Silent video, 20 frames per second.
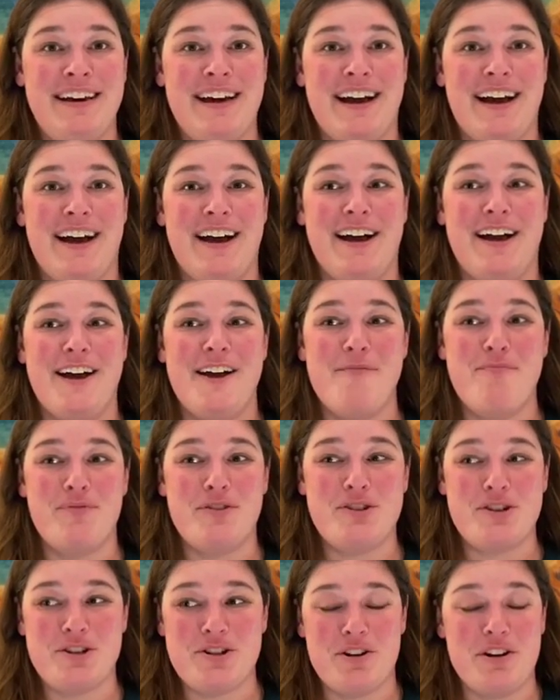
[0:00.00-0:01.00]

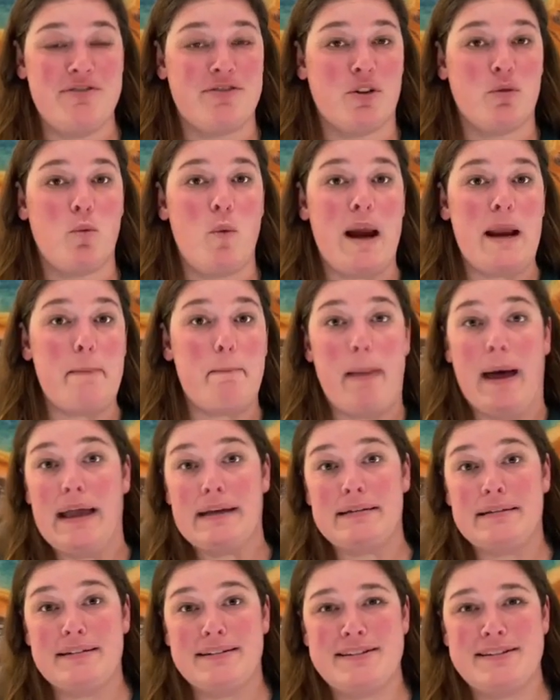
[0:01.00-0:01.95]
Shoshone for white butt.